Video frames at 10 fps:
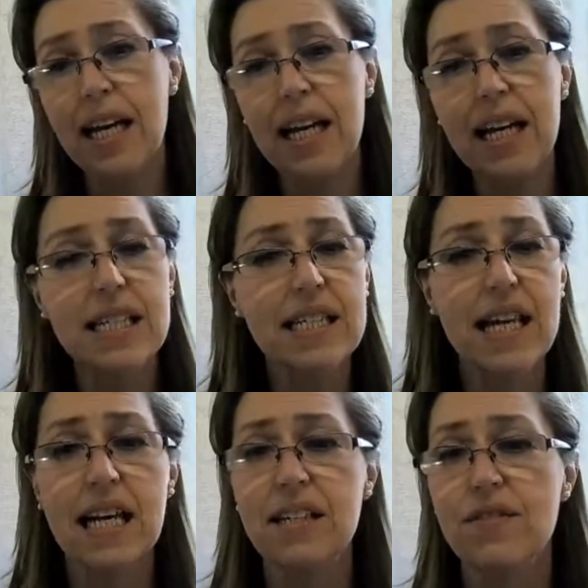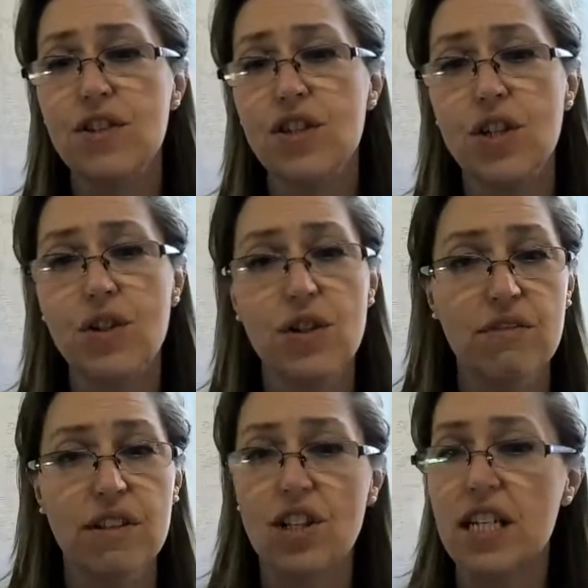And I understand if
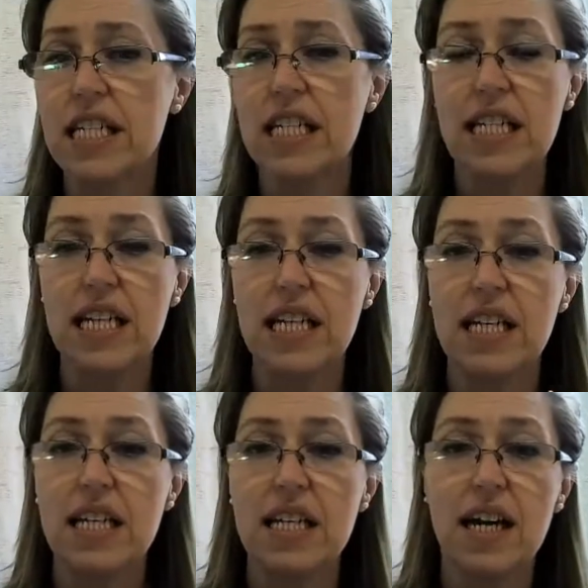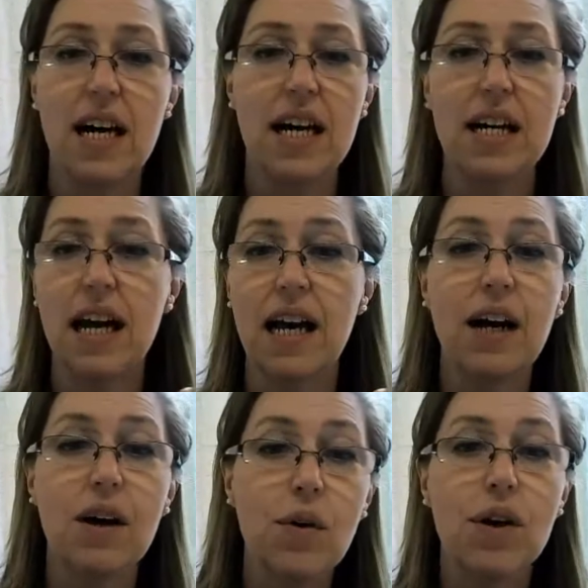students are interested in
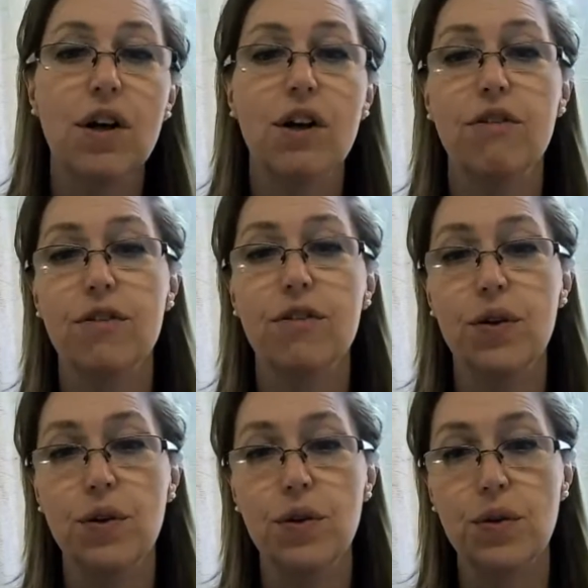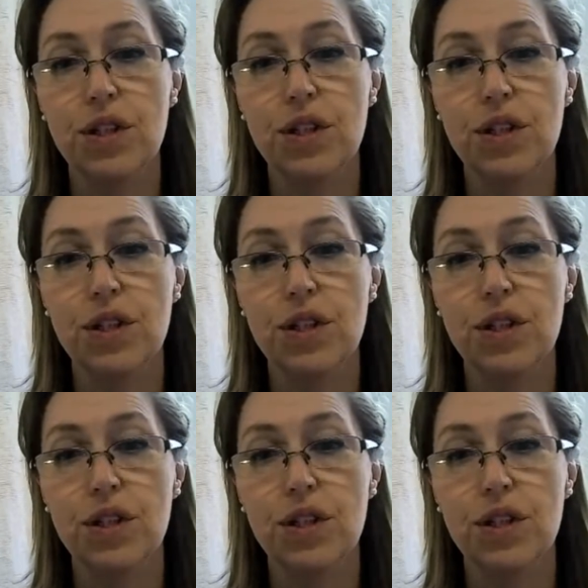halal food,